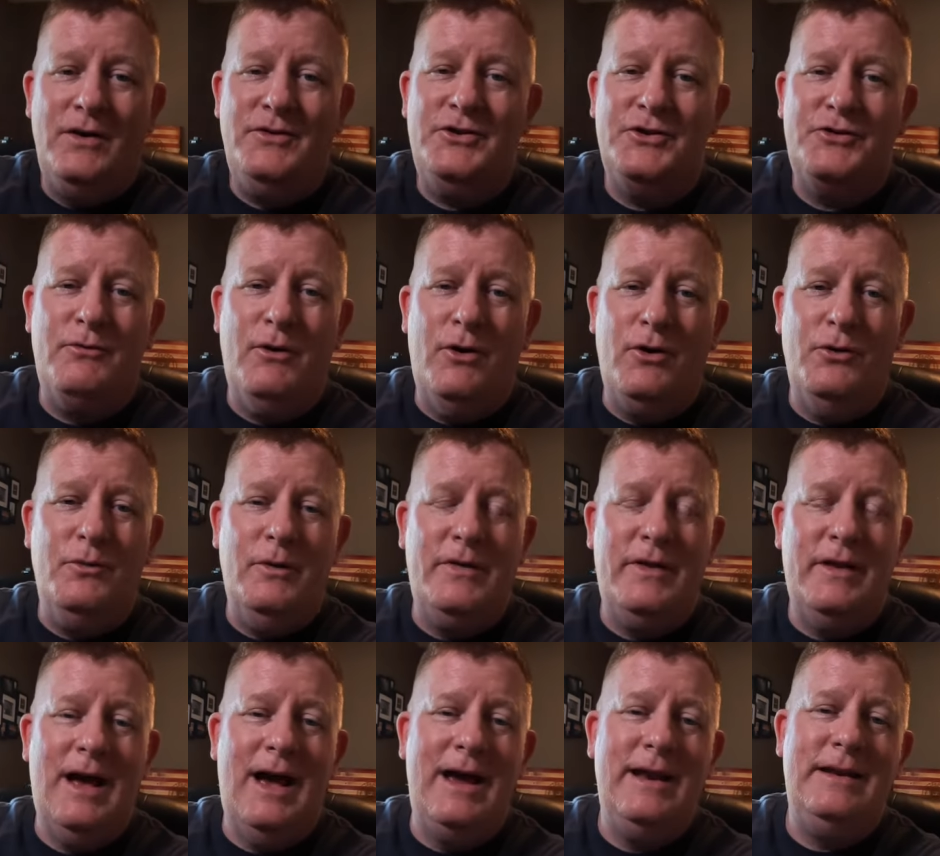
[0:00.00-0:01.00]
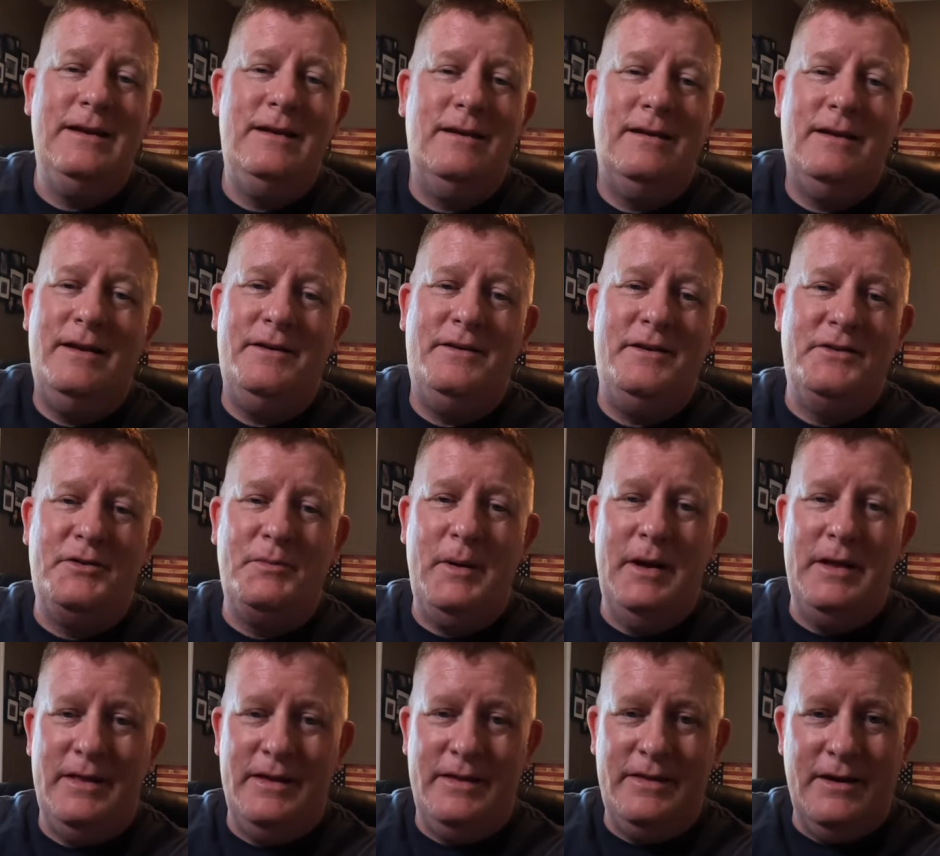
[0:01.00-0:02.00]
I just rolled with it. I didn't
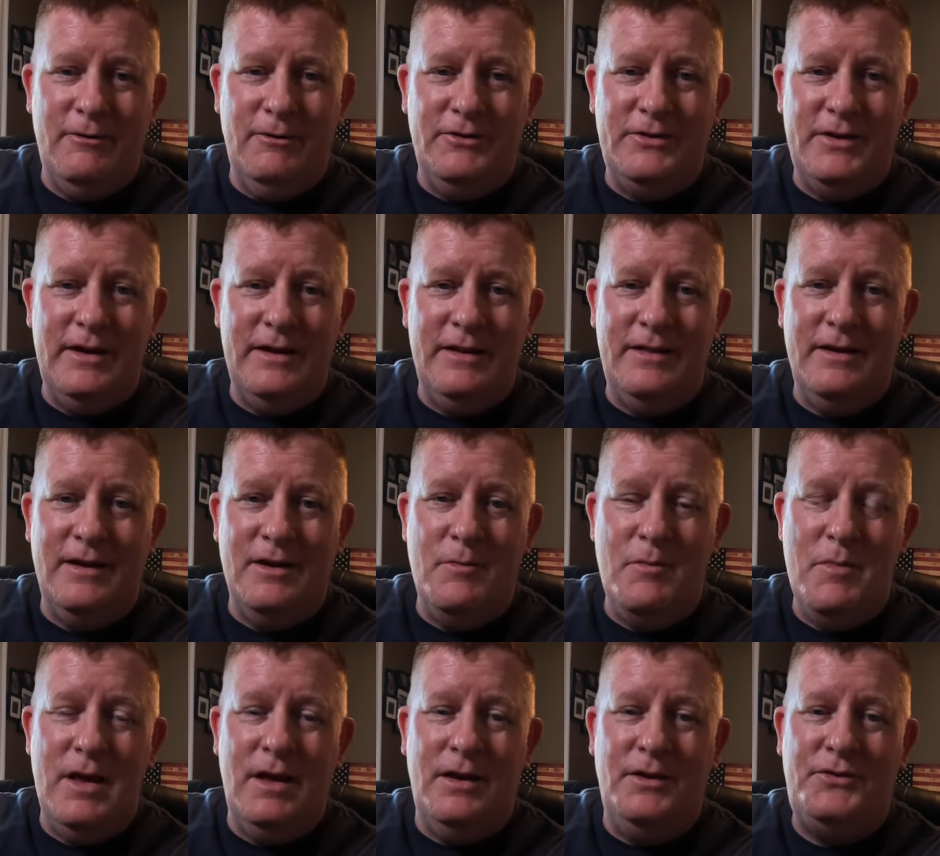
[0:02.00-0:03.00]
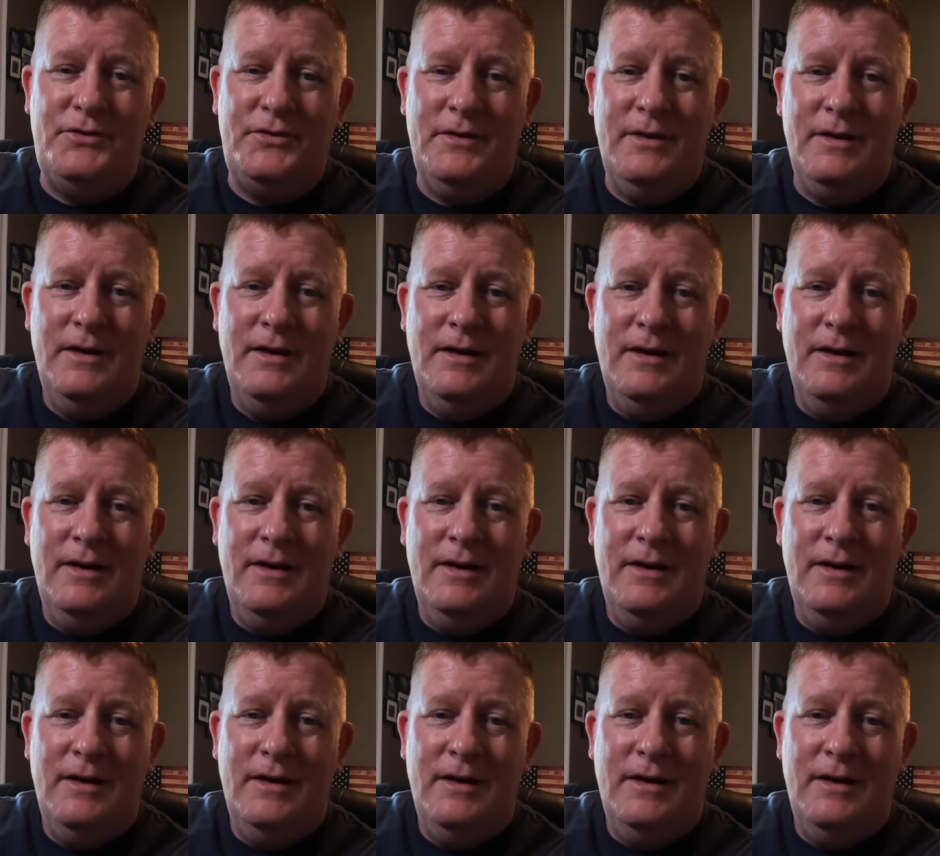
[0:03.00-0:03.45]
anticipate that there was anything amiss.